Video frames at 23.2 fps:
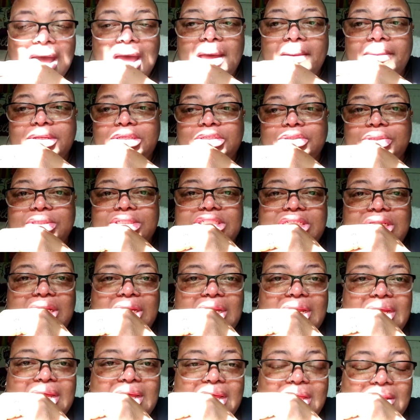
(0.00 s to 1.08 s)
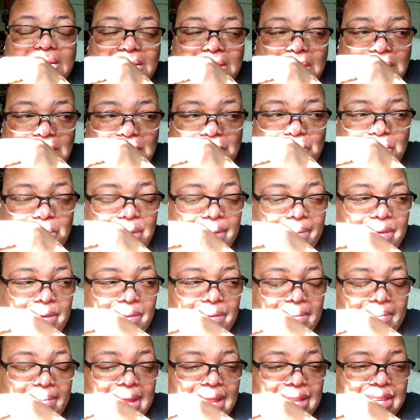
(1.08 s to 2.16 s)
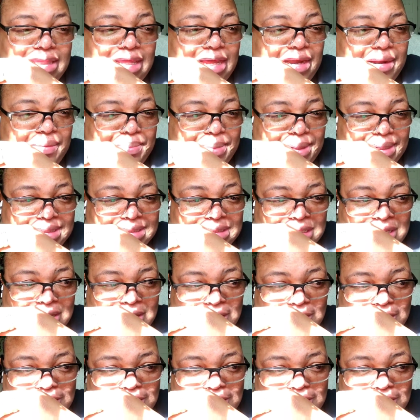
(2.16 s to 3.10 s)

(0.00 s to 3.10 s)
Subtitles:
I'm going to do a telehealth appointment with my therapist.